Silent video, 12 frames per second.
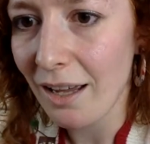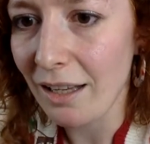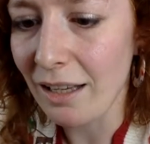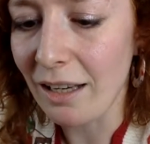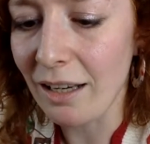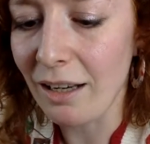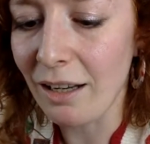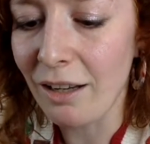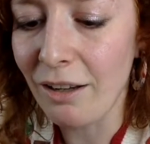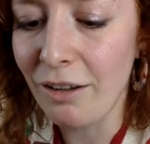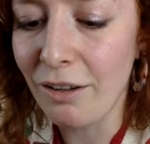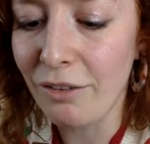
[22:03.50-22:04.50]

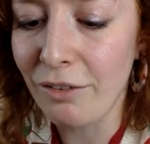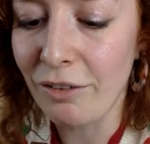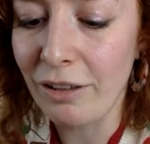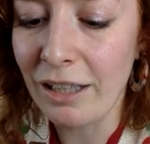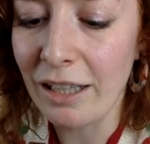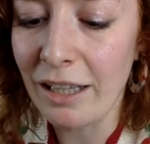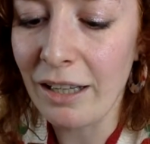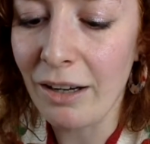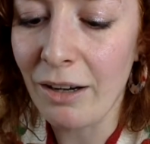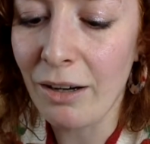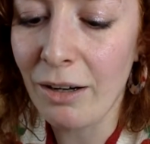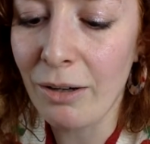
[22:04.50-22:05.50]
Lovely.
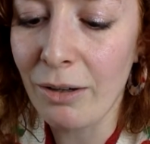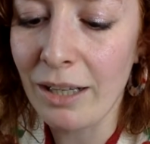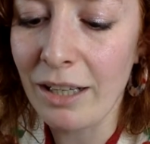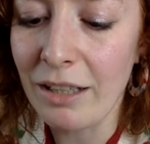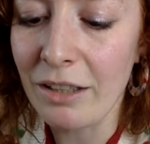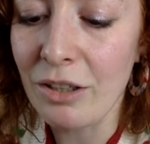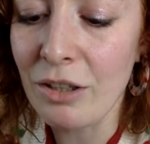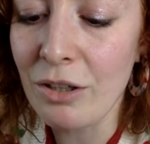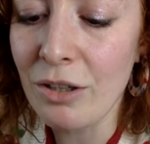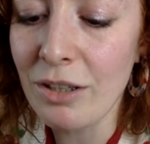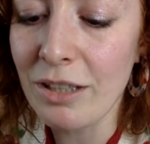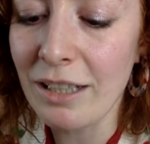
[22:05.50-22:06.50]
Oh, getting
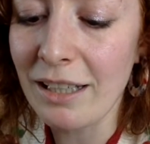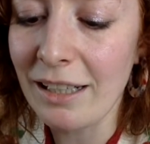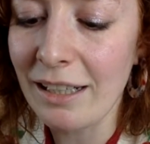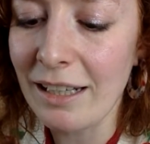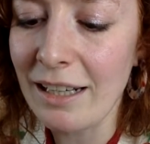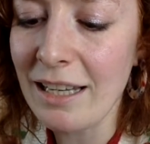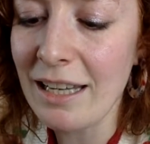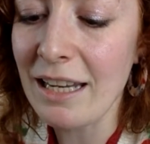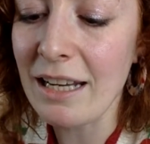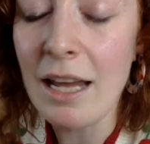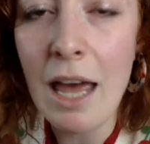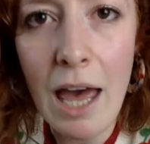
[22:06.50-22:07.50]
good and
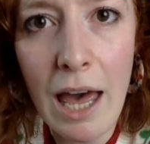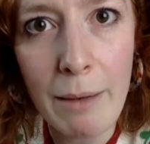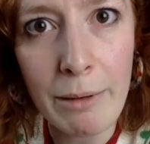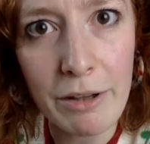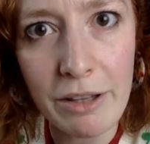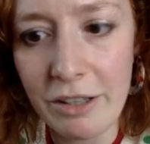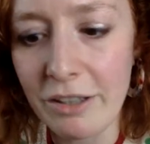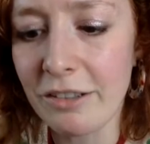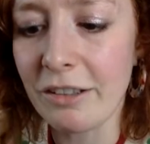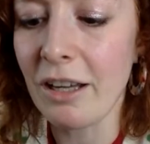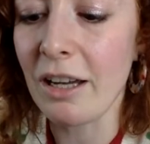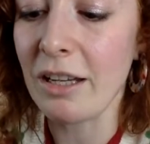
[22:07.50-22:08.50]
clean. How about the other
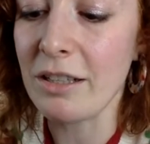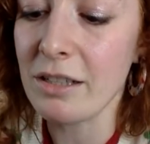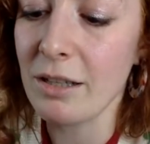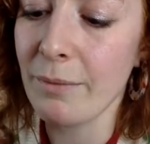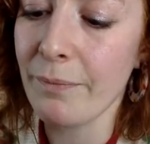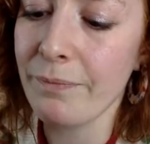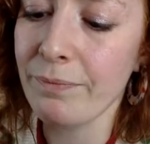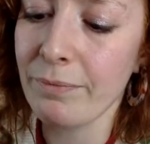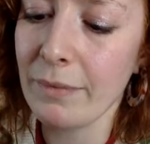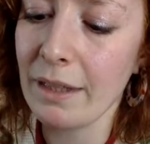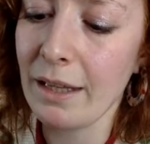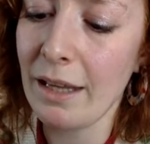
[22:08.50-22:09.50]
side?
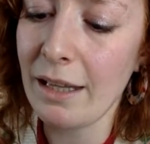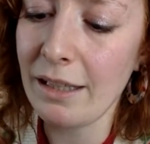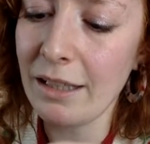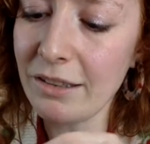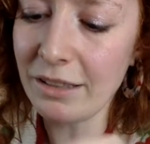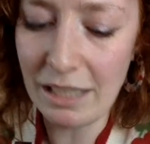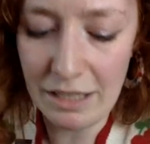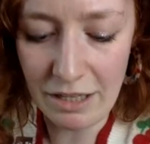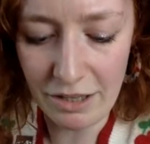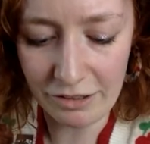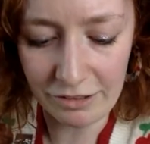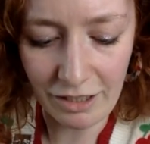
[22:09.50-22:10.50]
Let's clean the
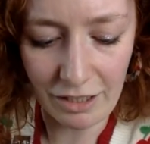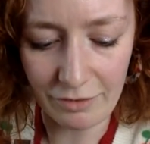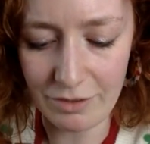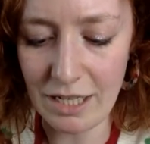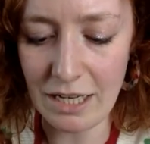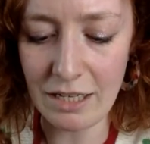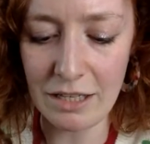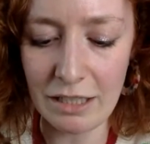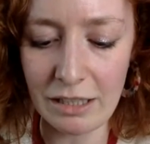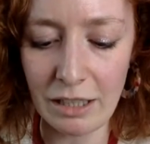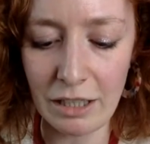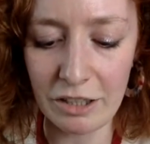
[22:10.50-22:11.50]
other side. I've taken the
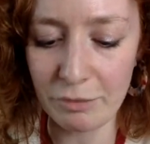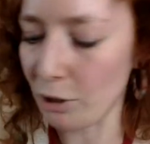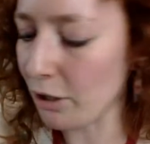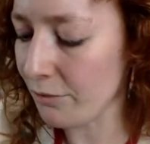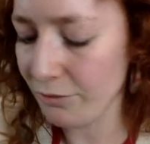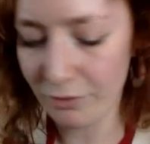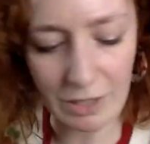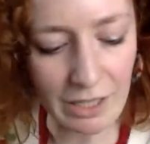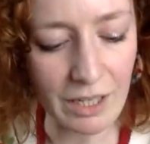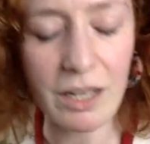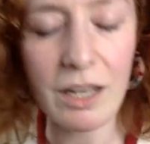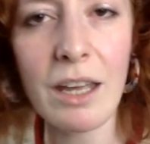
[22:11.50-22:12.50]
clasp off.
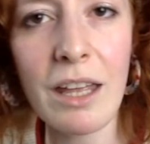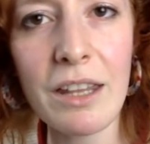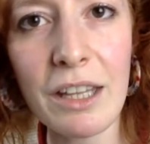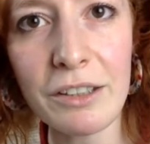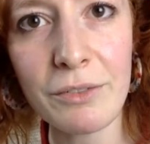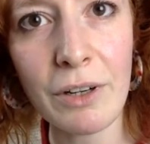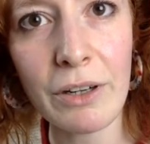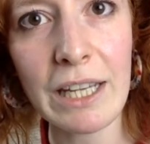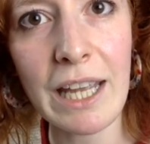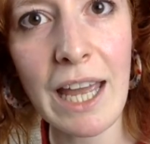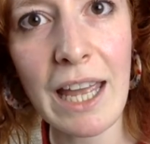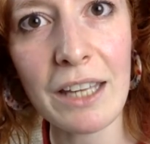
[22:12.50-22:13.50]
That's a very
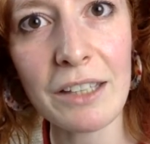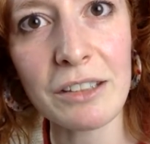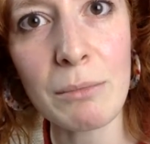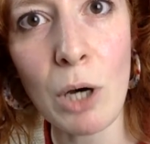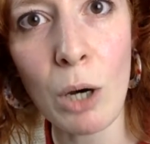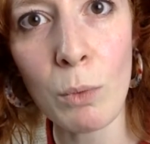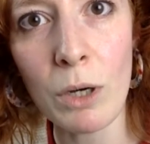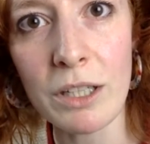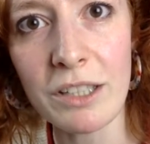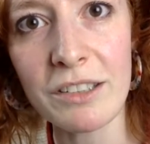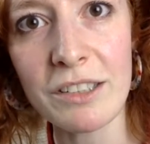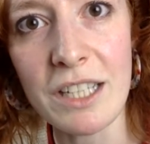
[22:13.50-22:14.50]
ASMR word,
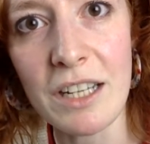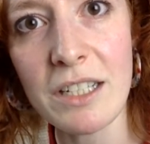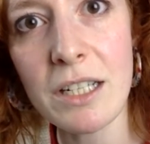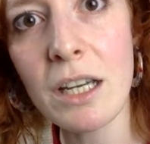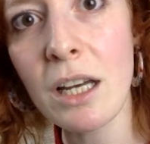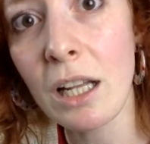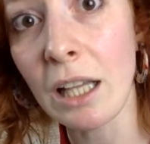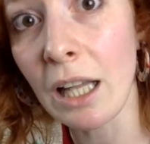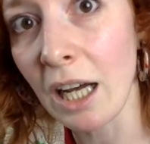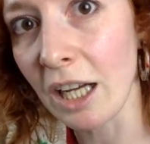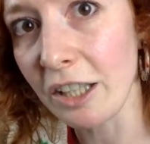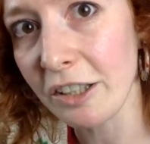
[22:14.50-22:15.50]
isn't it?
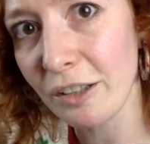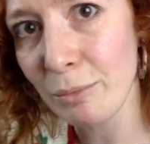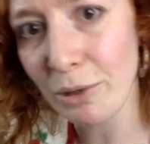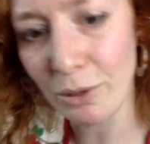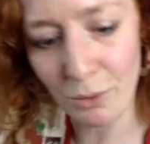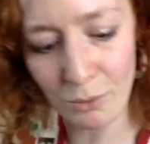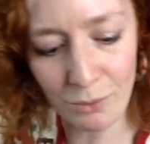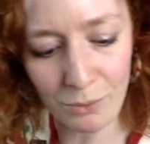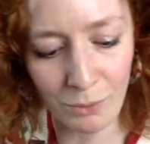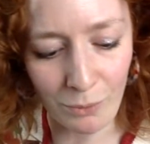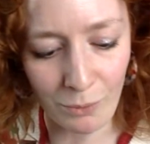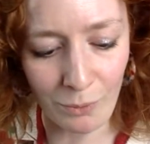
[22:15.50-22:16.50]
Clasp.
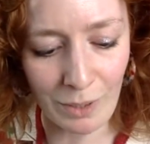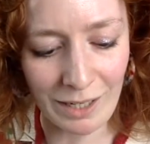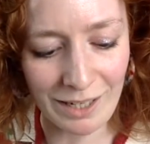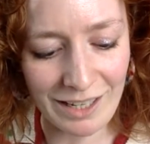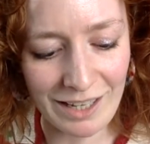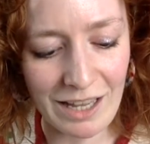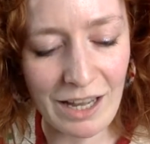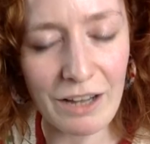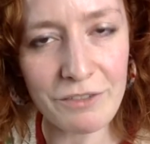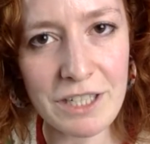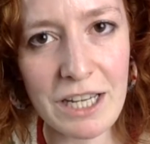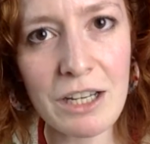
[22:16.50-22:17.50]
Ooh.
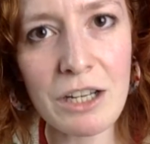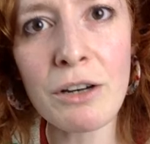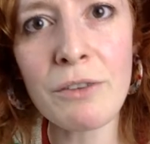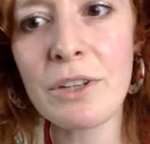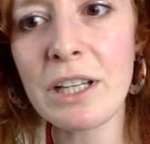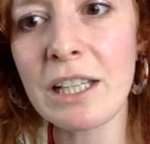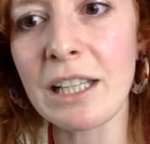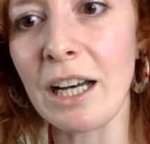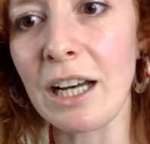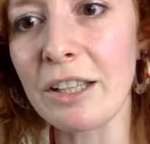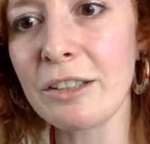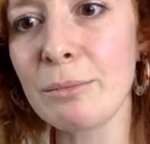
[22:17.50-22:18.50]
I've taken off the
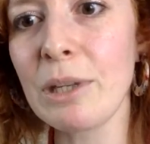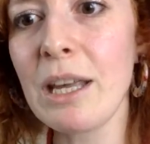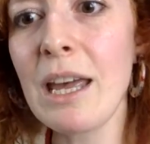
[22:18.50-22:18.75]
clasp.